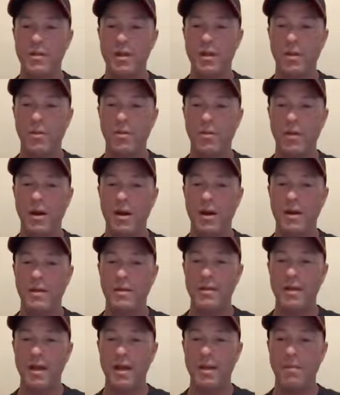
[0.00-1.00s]

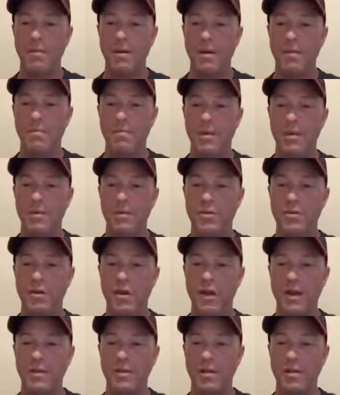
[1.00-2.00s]
Otherwise, I'm going to bid you
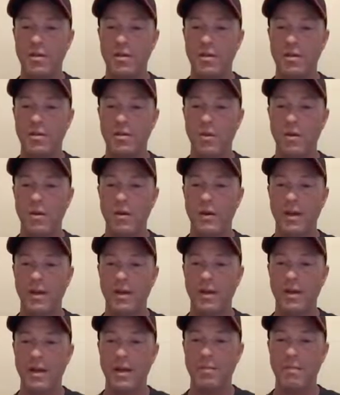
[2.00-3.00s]
guys adieu and
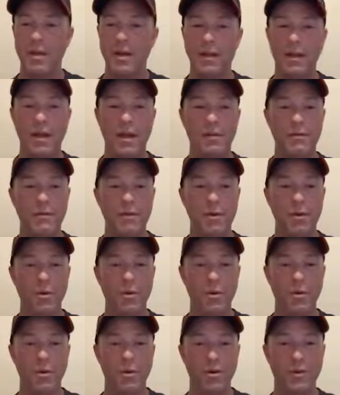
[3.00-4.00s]
get my life in
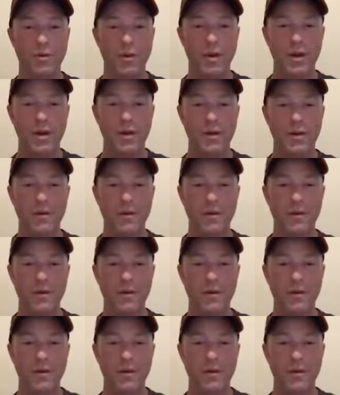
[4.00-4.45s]
order over here.